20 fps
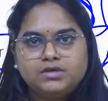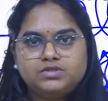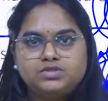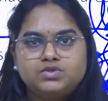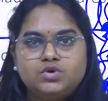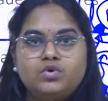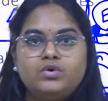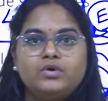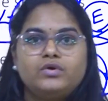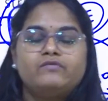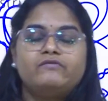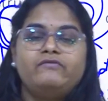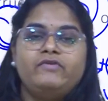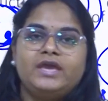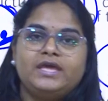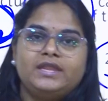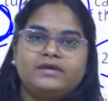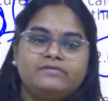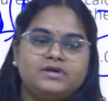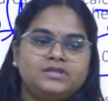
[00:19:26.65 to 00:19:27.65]
So
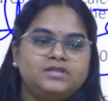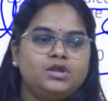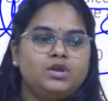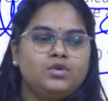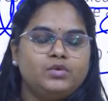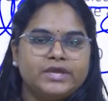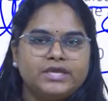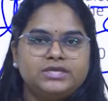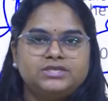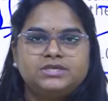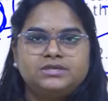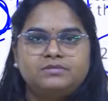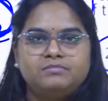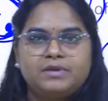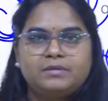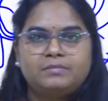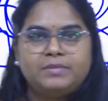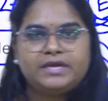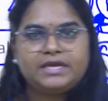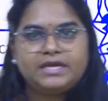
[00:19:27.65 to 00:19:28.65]
wherever the location
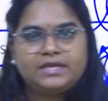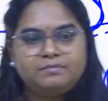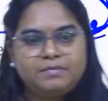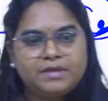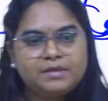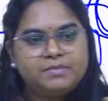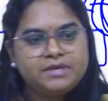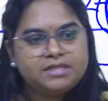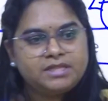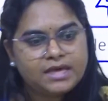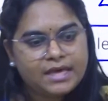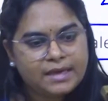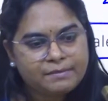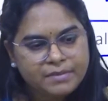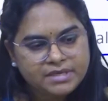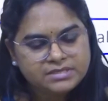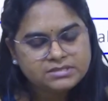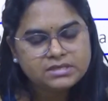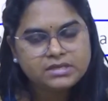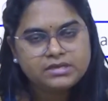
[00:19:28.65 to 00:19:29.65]
may be, it may be the
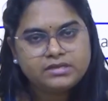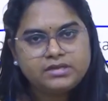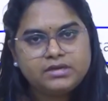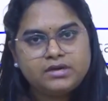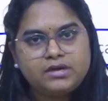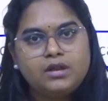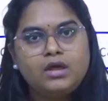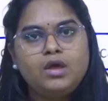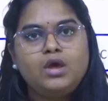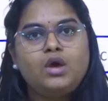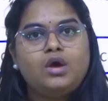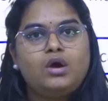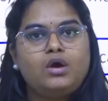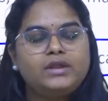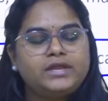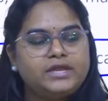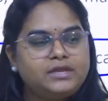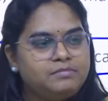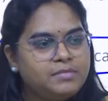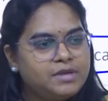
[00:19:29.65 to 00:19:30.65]
epicenter or
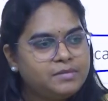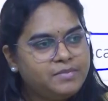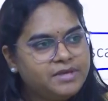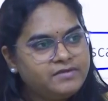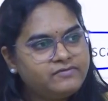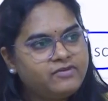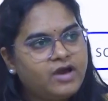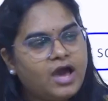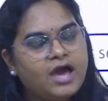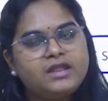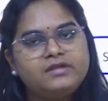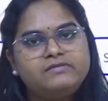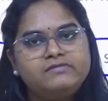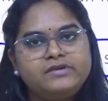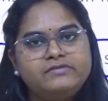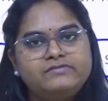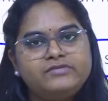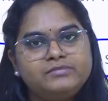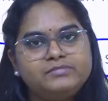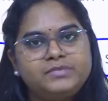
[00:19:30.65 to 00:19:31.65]
it may be far
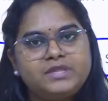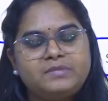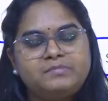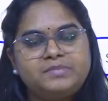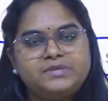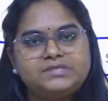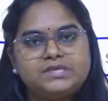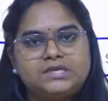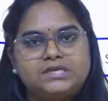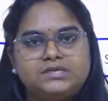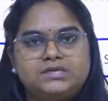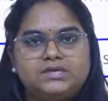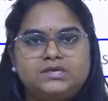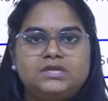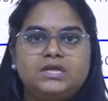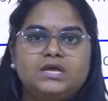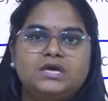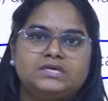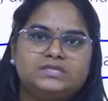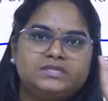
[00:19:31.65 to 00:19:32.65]
away from the epicenter,
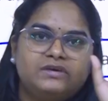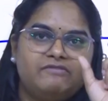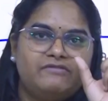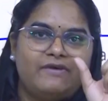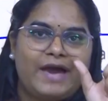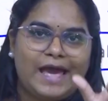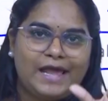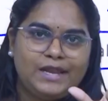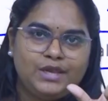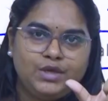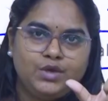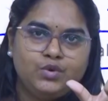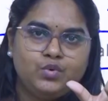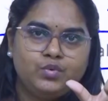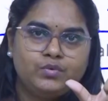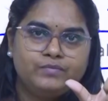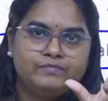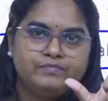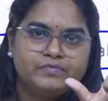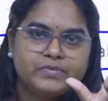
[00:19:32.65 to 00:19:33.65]
the
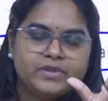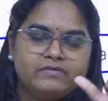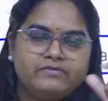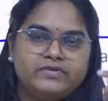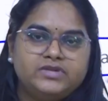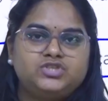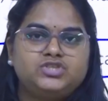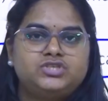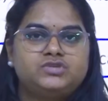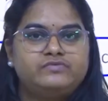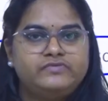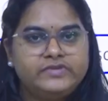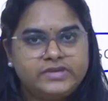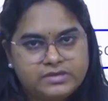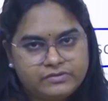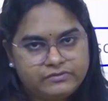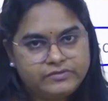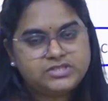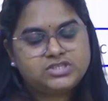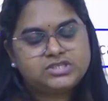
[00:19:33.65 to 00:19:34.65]
value which
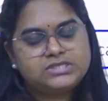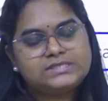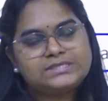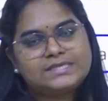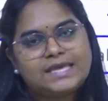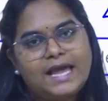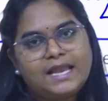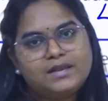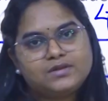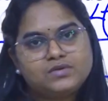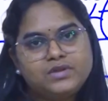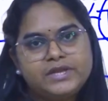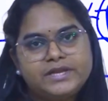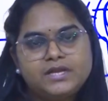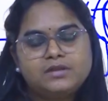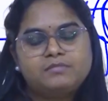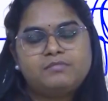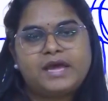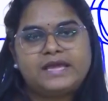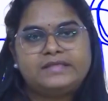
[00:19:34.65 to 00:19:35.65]
is
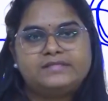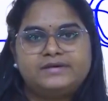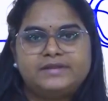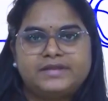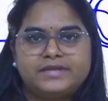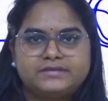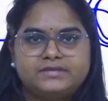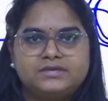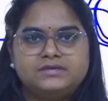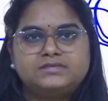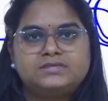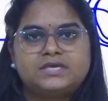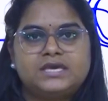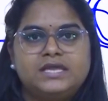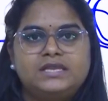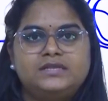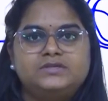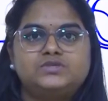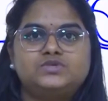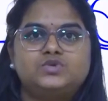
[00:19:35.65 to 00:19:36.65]
calculated by the Richter
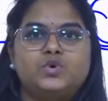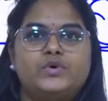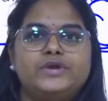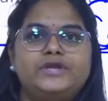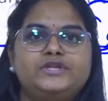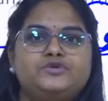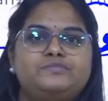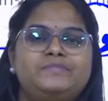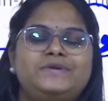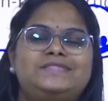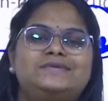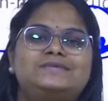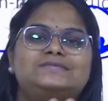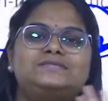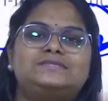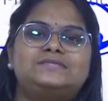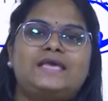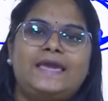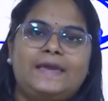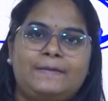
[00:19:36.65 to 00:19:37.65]
scale is going to be the
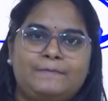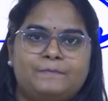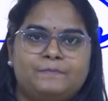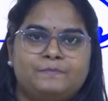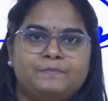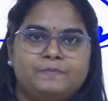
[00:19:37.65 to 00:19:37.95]
same.